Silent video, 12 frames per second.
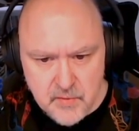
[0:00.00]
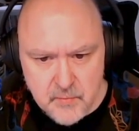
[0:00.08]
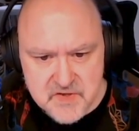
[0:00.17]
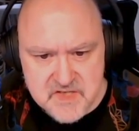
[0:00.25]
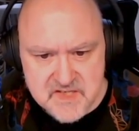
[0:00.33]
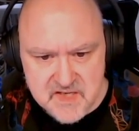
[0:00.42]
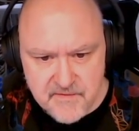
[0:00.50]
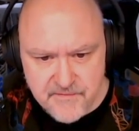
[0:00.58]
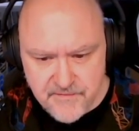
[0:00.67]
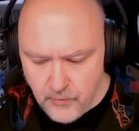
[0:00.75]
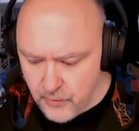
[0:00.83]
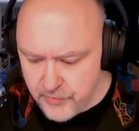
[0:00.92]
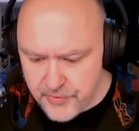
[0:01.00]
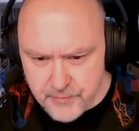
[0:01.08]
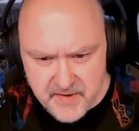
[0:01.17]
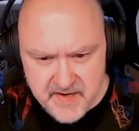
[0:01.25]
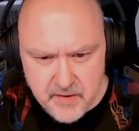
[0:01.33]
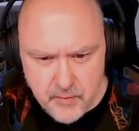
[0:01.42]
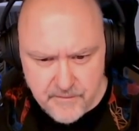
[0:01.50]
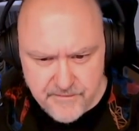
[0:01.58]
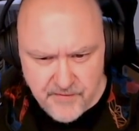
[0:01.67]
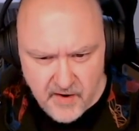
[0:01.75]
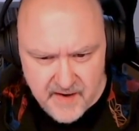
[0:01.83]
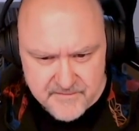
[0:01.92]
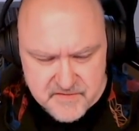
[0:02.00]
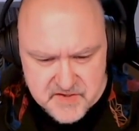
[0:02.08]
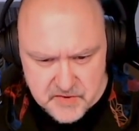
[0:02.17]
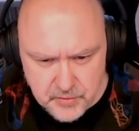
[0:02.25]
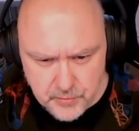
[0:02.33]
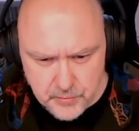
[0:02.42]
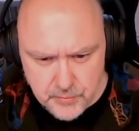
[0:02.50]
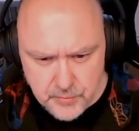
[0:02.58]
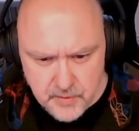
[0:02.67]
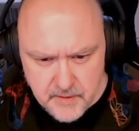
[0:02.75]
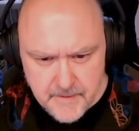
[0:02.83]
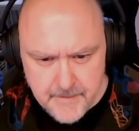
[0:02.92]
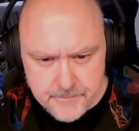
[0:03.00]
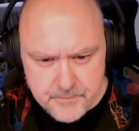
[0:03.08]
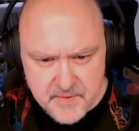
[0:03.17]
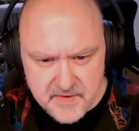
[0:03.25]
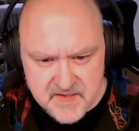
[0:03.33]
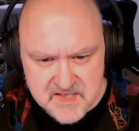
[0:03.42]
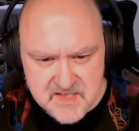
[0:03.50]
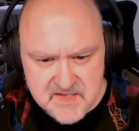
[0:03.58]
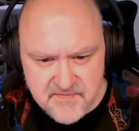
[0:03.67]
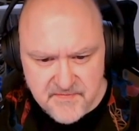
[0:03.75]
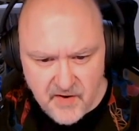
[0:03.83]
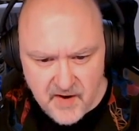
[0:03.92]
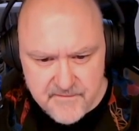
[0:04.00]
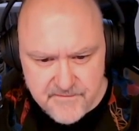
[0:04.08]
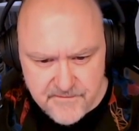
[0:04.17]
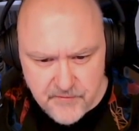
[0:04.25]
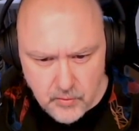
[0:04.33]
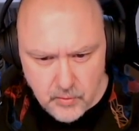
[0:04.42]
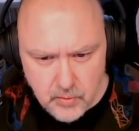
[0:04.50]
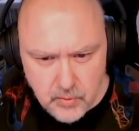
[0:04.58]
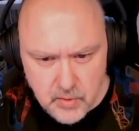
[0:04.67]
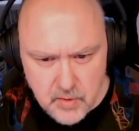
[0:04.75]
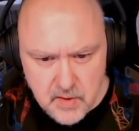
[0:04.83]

which is either four, three or five, two, but this is five, four.